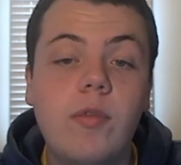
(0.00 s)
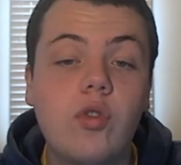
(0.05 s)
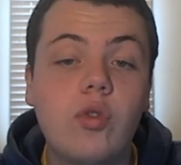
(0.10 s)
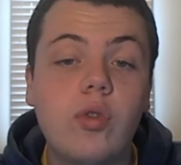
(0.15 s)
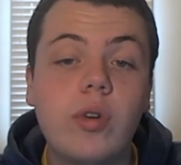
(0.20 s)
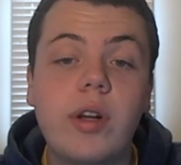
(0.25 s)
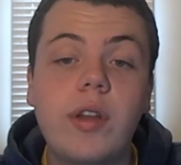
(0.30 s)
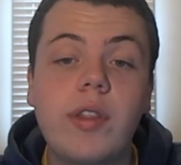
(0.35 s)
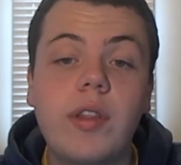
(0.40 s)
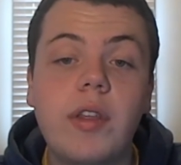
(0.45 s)

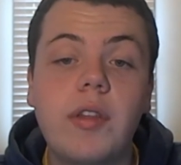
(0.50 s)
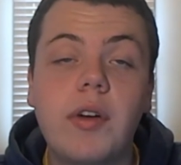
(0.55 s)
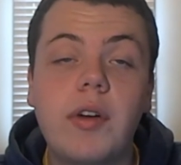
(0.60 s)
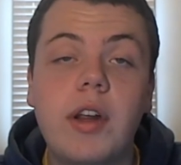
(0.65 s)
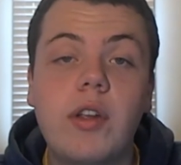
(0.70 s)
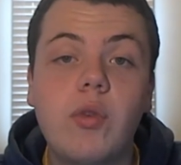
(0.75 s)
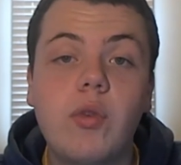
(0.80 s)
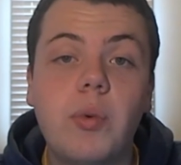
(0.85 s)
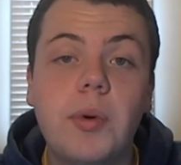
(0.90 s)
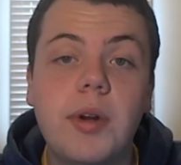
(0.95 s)
Troy, on the other
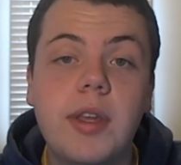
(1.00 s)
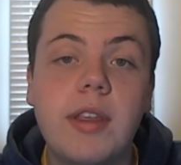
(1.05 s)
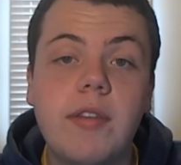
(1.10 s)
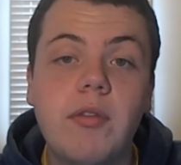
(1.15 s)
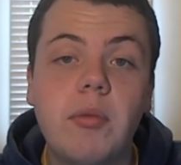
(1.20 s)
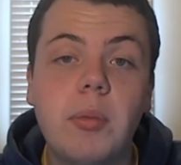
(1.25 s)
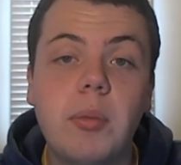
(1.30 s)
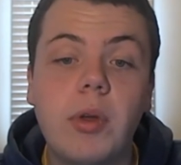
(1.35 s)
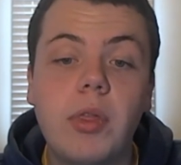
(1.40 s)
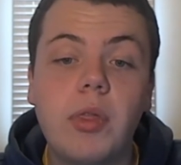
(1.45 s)
hand,
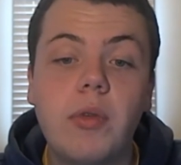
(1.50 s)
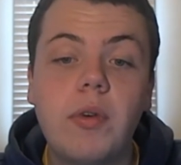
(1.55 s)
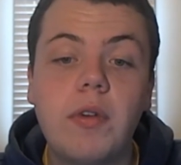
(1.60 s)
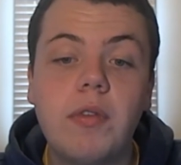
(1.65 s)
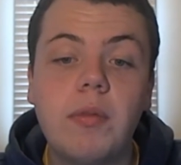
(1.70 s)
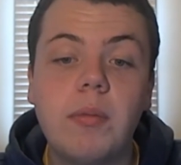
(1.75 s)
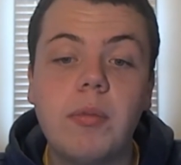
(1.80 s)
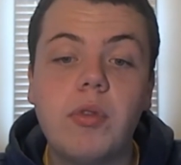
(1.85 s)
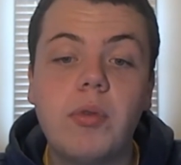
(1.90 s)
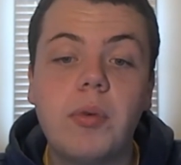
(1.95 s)
27.3%
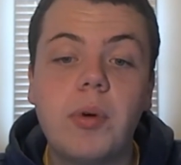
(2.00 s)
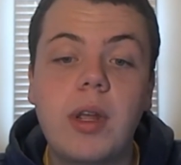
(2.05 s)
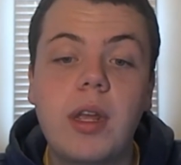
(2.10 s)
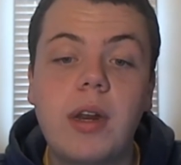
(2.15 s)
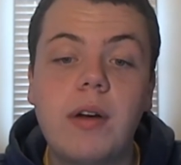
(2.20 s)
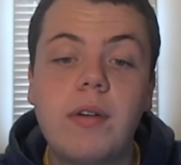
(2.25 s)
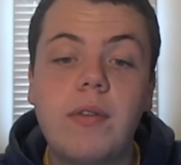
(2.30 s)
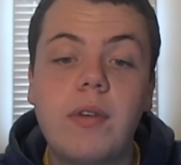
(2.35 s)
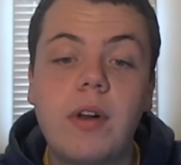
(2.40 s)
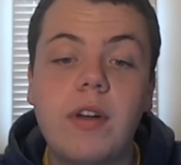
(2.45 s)
from three
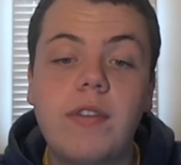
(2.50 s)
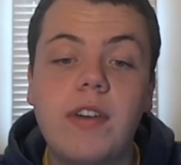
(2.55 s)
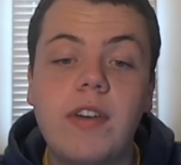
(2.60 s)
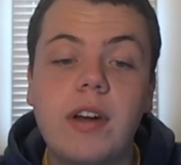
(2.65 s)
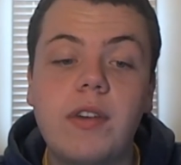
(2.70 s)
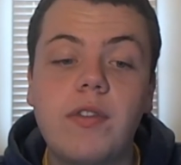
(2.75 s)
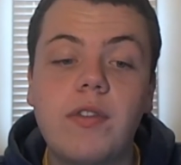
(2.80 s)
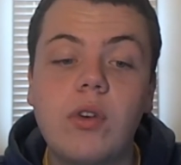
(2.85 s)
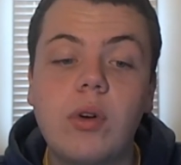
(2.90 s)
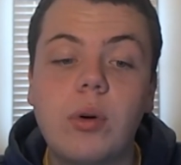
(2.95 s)
and an
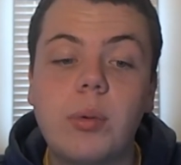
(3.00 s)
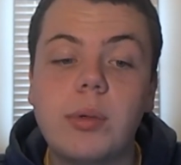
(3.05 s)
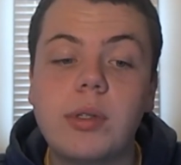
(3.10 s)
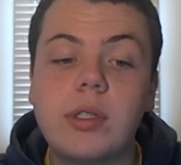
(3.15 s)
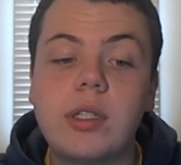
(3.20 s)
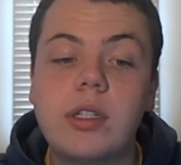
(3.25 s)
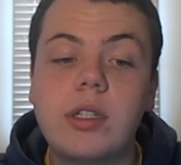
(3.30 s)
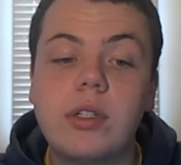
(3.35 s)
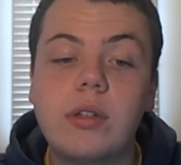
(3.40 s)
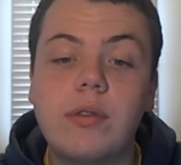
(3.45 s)
effective field goal
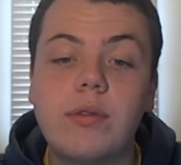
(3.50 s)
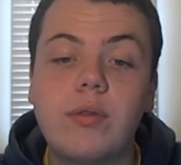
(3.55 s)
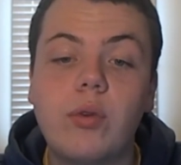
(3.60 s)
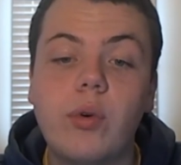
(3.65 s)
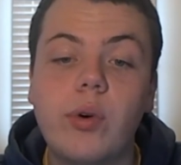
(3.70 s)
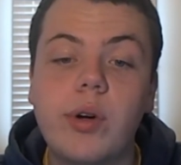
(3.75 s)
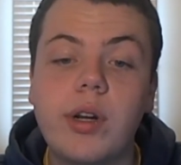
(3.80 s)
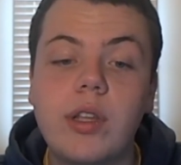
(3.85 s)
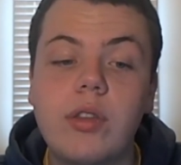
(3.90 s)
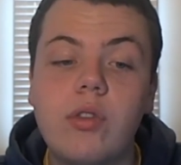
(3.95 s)
percentage of
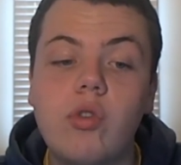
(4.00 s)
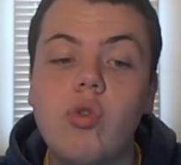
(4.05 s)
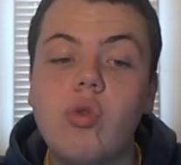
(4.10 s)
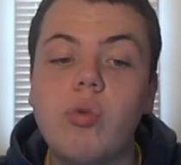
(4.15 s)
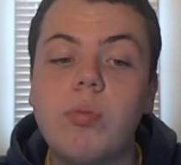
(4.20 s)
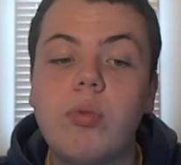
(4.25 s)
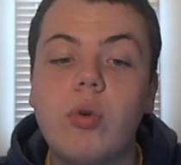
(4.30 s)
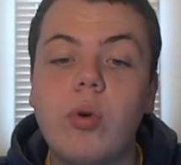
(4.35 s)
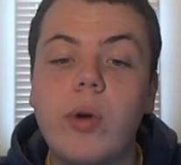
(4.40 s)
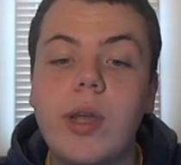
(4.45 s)

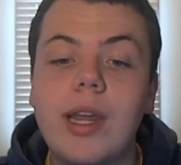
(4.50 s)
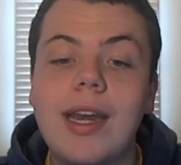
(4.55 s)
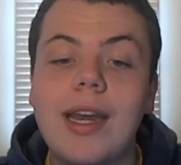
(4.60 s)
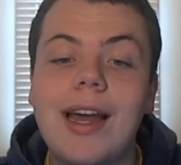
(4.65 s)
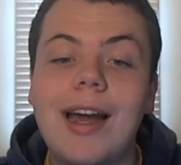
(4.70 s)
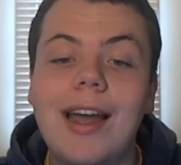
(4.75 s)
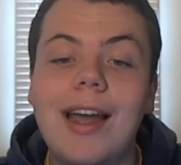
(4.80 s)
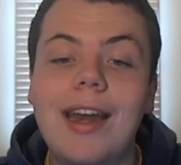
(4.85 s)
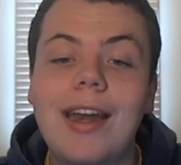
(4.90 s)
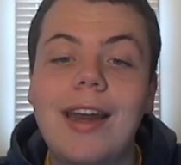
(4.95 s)

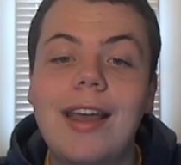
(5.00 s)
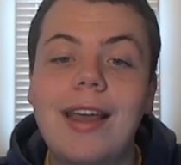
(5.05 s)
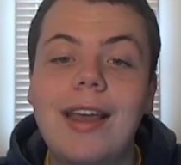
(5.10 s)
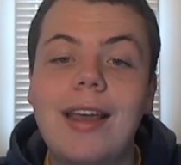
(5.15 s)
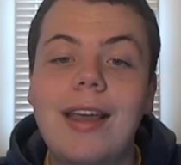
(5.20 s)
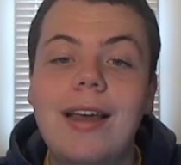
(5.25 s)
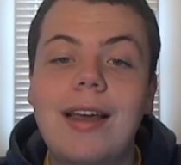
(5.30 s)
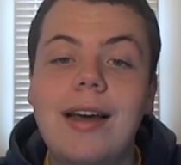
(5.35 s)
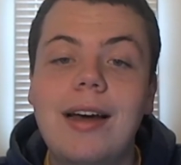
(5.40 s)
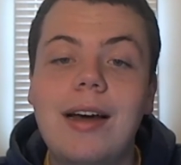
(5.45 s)

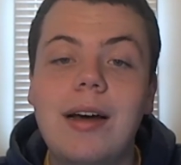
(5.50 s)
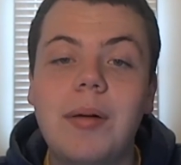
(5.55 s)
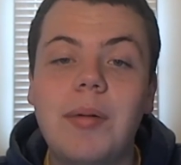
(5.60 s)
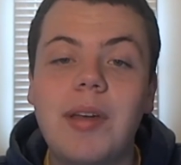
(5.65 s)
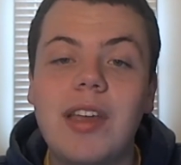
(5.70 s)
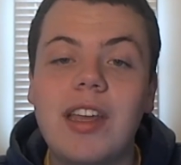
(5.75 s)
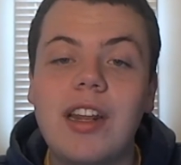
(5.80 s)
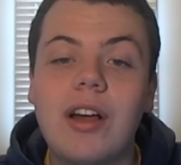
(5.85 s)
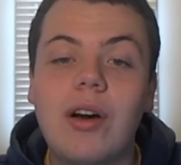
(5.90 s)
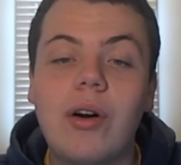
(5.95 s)
42.9%.
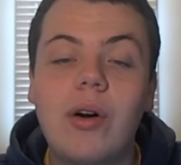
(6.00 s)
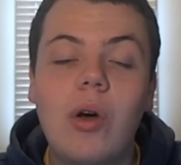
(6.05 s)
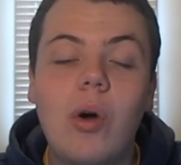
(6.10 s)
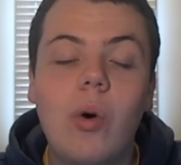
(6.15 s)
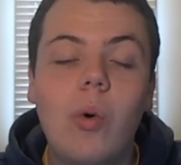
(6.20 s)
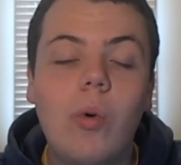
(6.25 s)
You know,